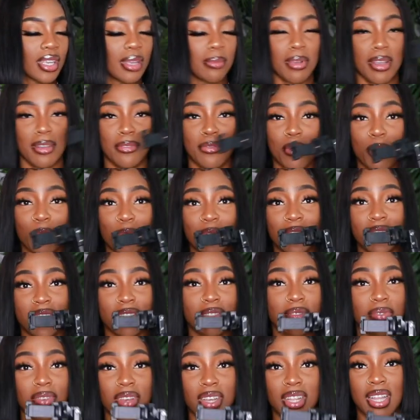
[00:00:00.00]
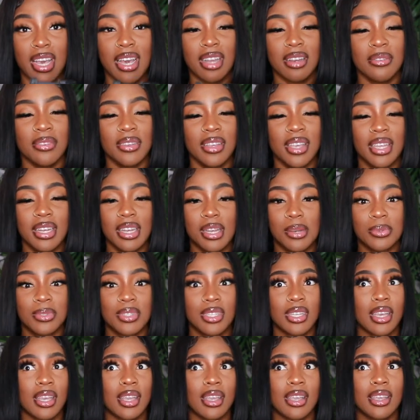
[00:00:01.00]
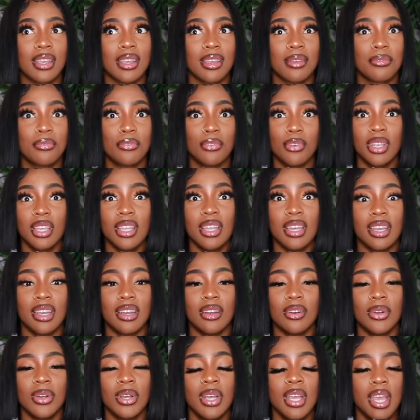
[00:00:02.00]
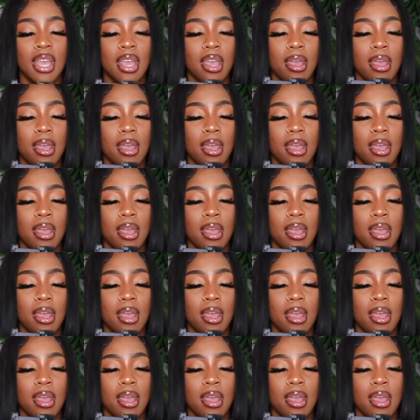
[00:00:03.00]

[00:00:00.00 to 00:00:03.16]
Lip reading: and my phone just fell out of it and I was like freaking out.